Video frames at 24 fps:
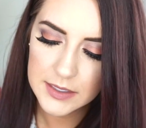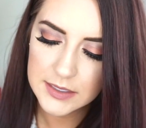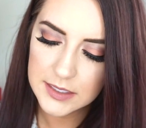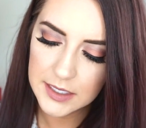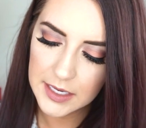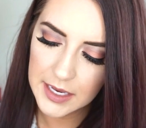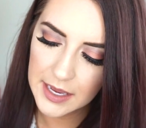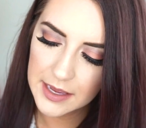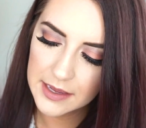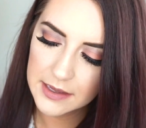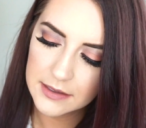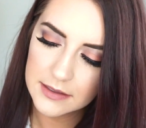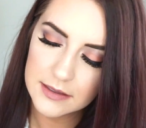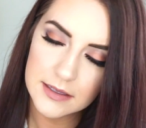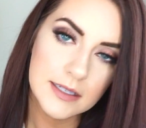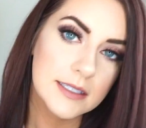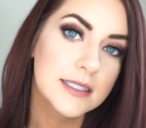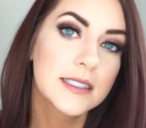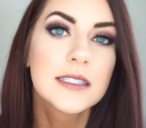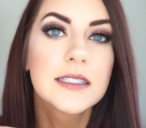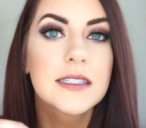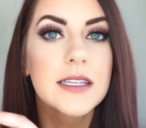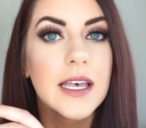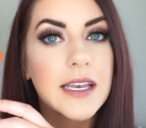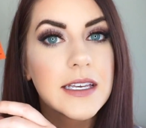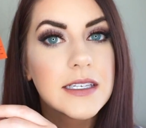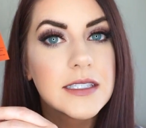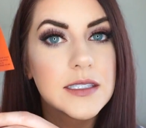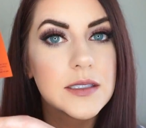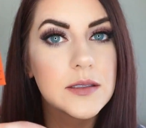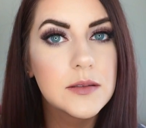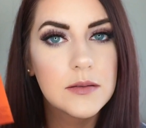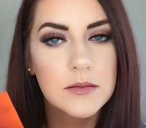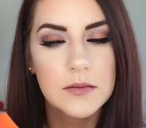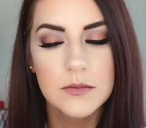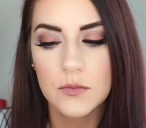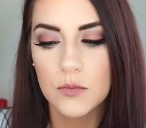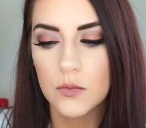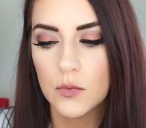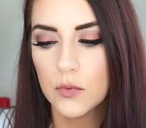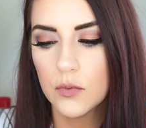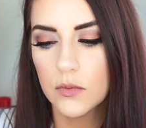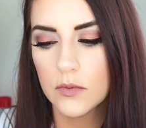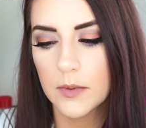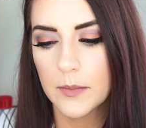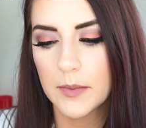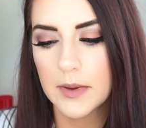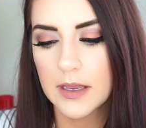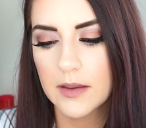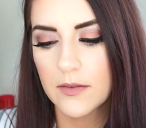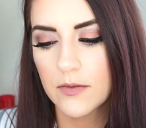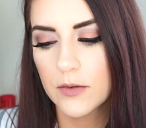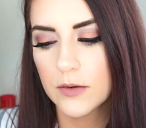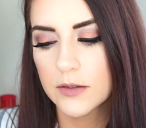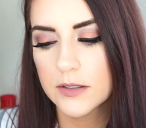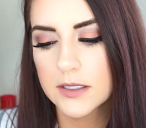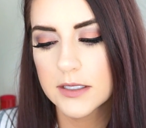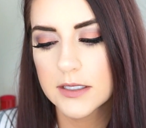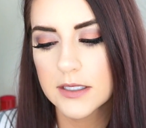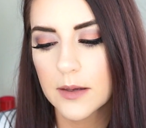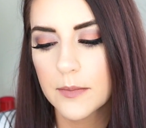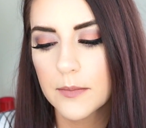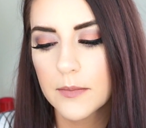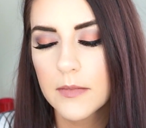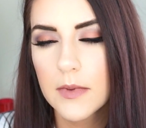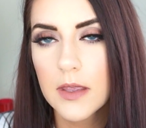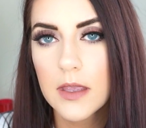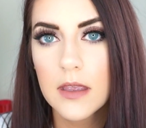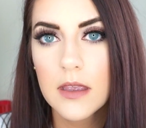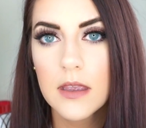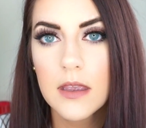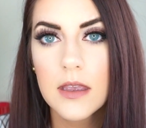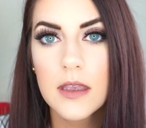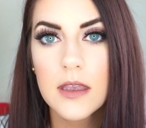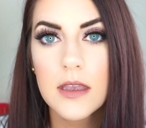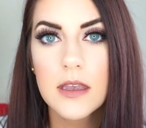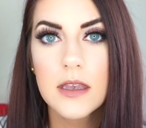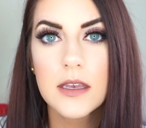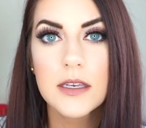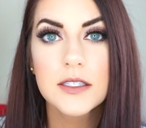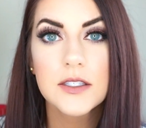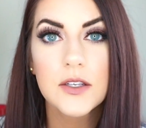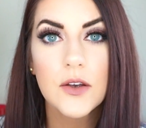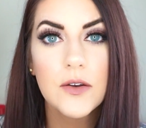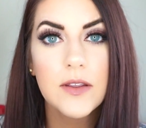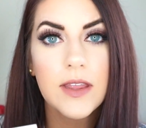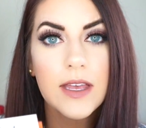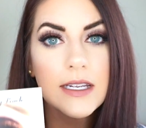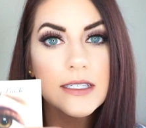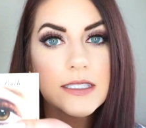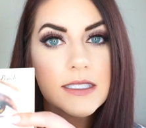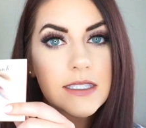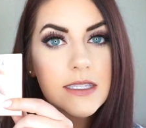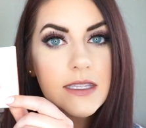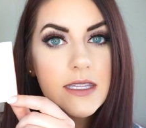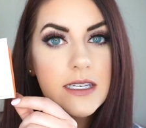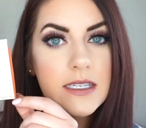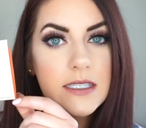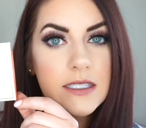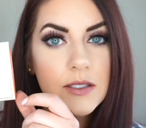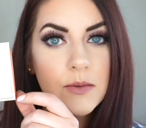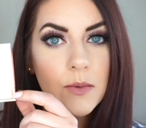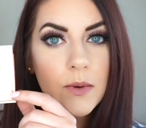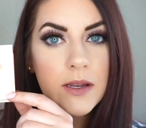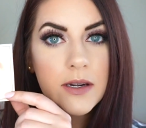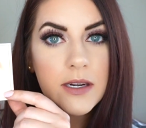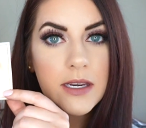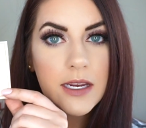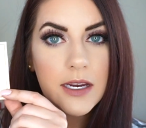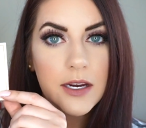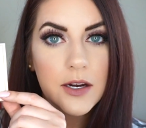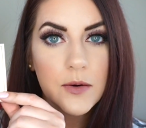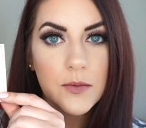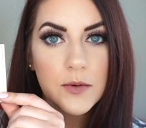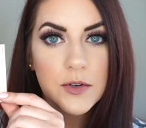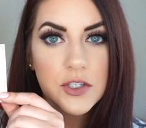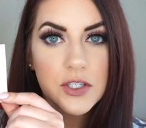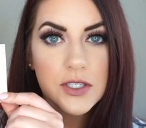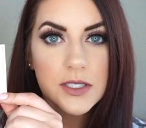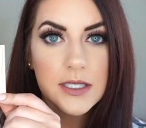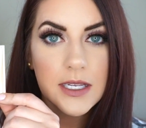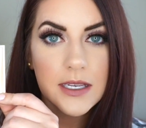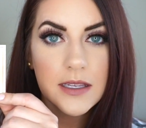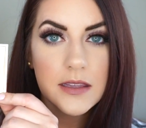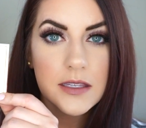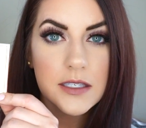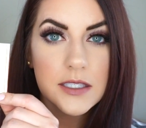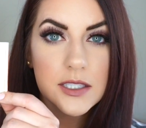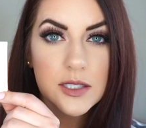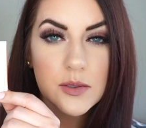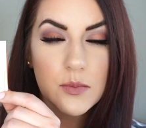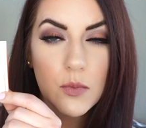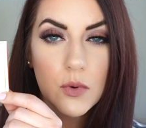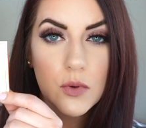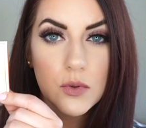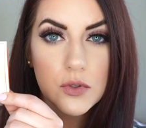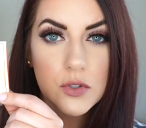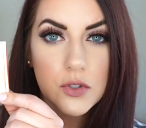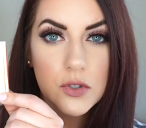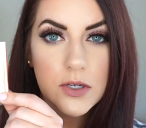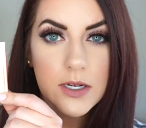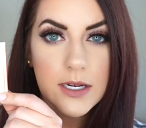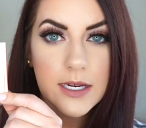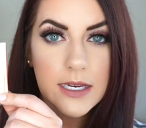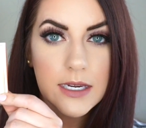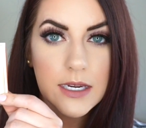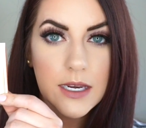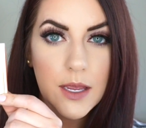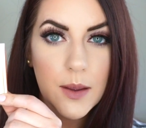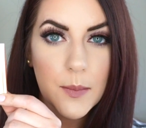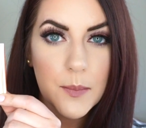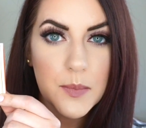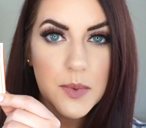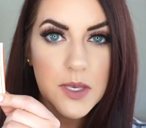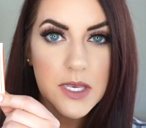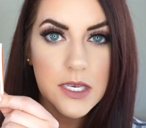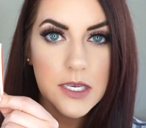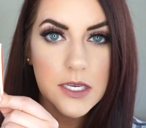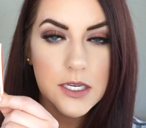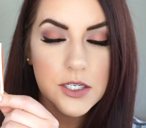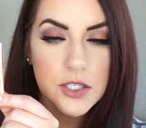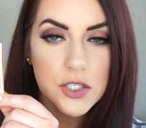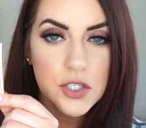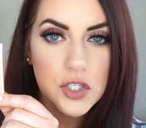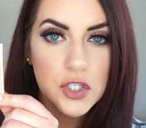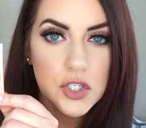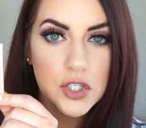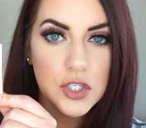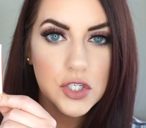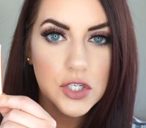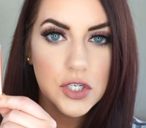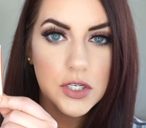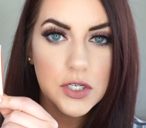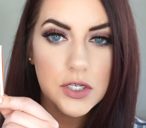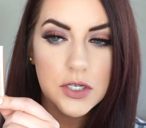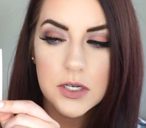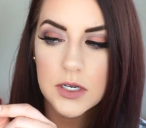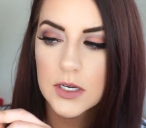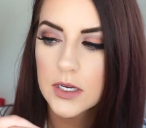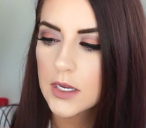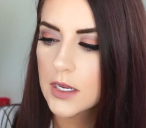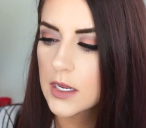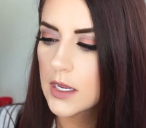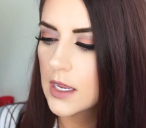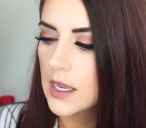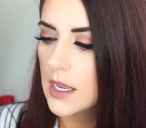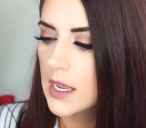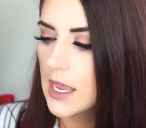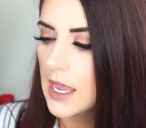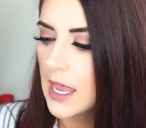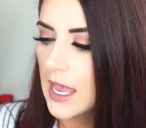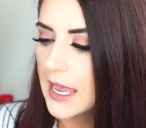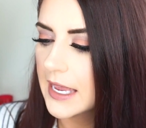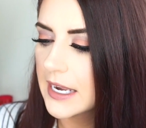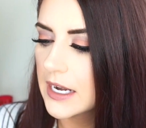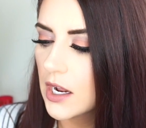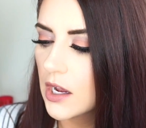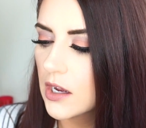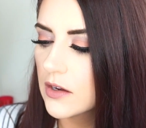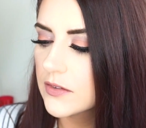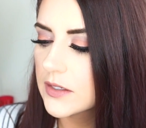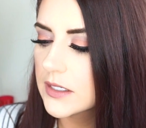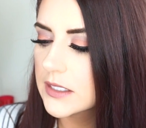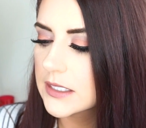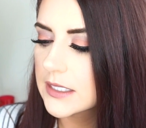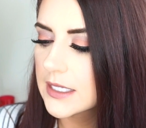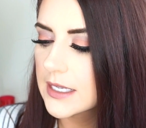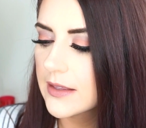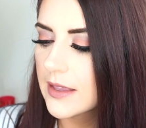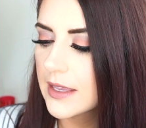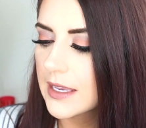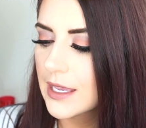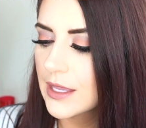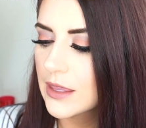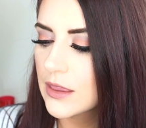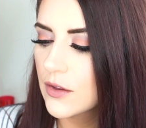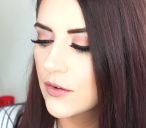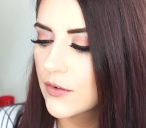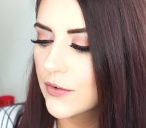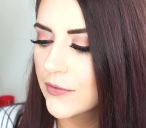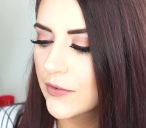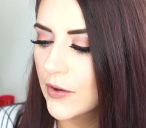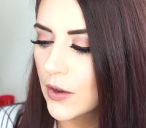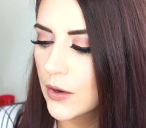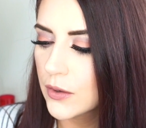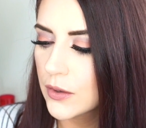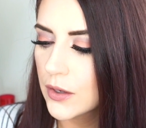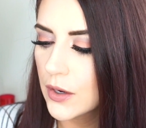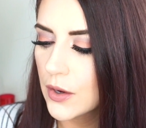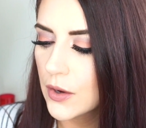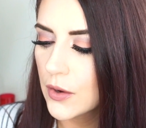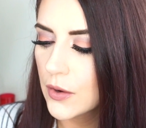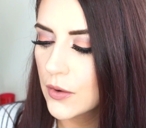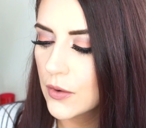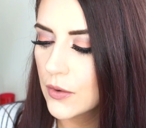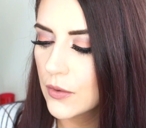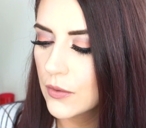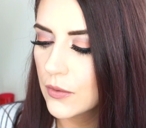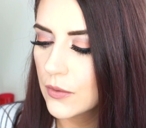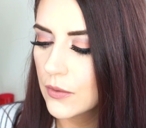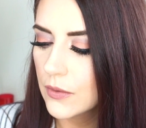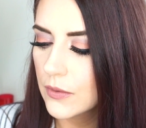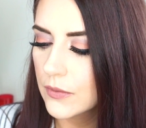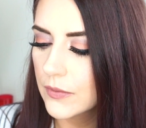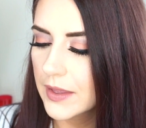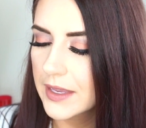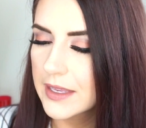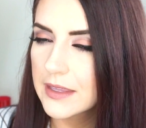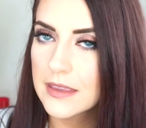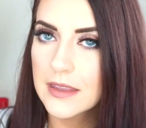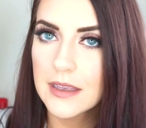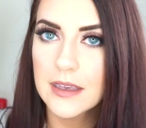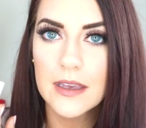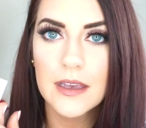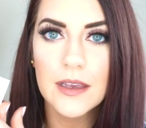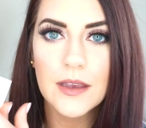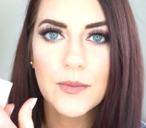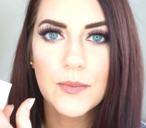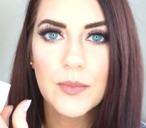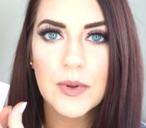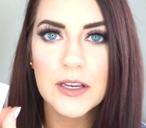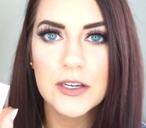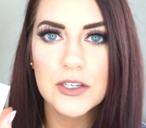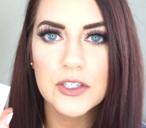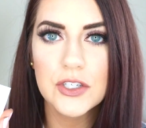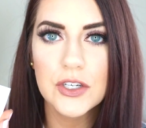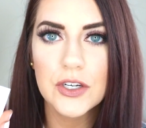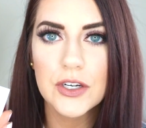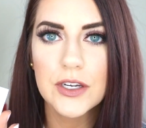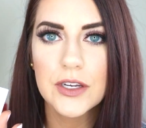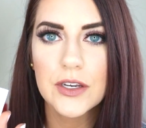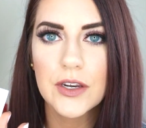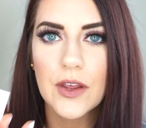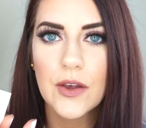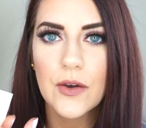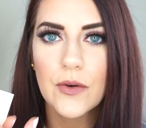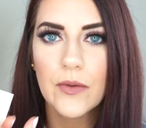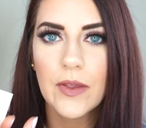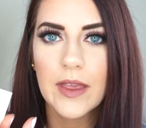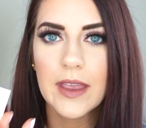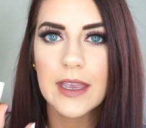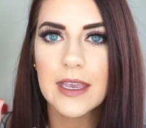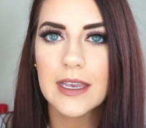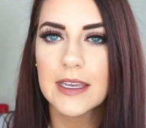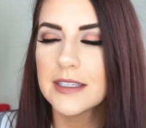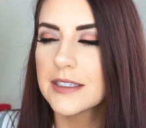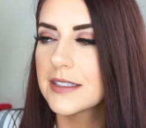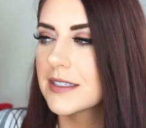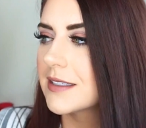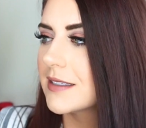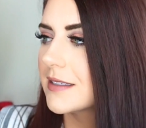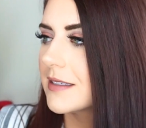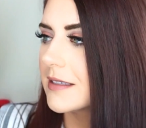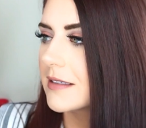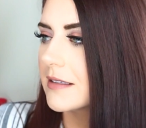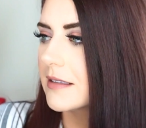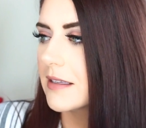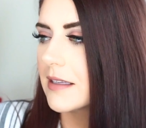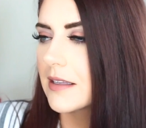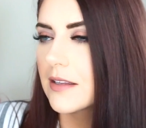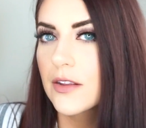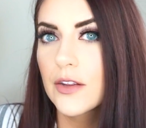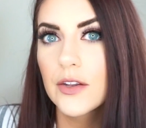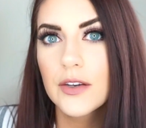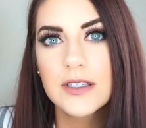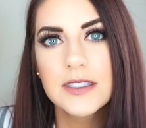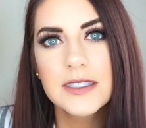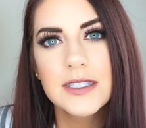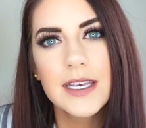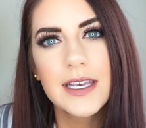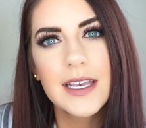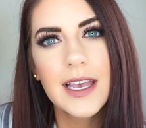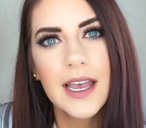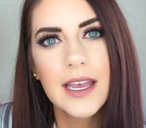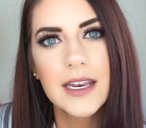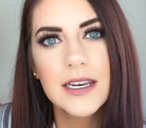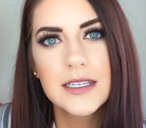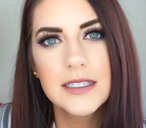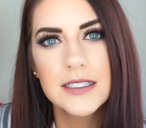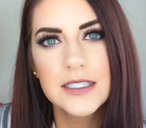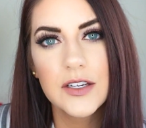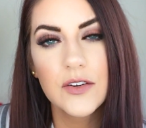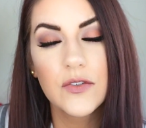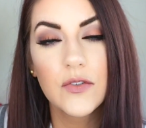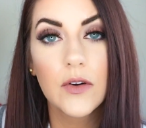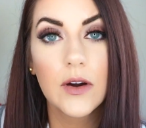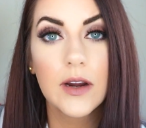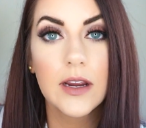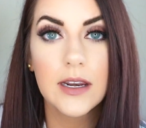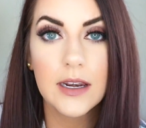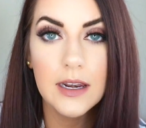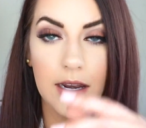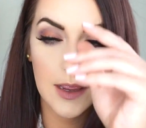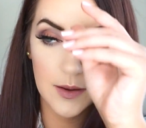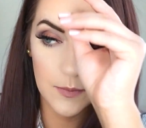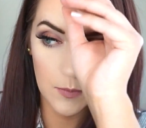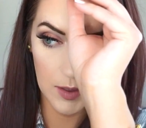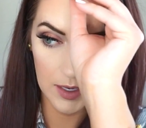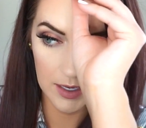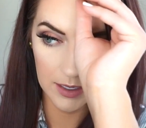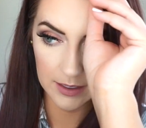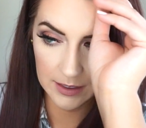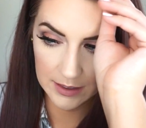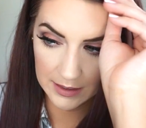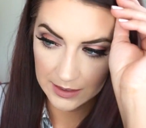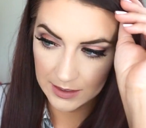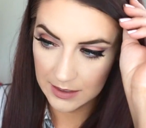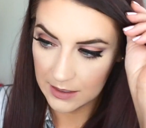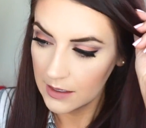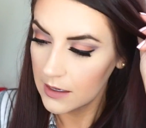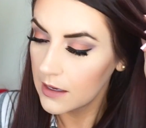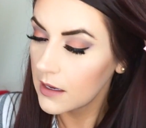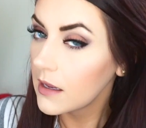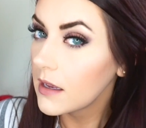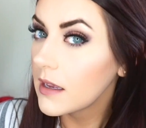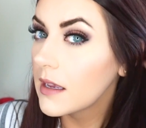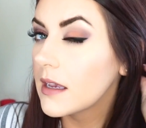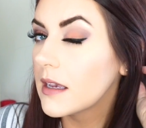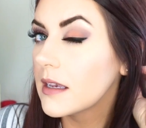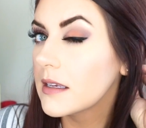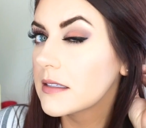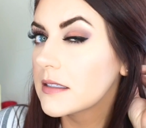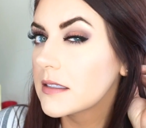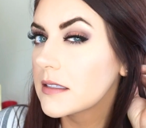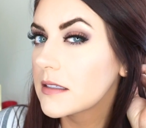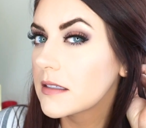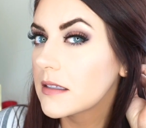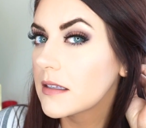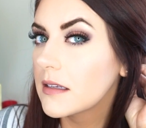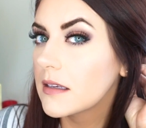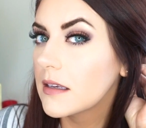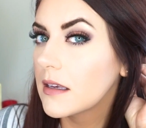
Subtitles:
again this like, ooh, let me fold this up. So that's this one here, which is like the smoldering peach. And obviously like in the photo, like the picture, you know, like it looks like kind of different. I mean, it's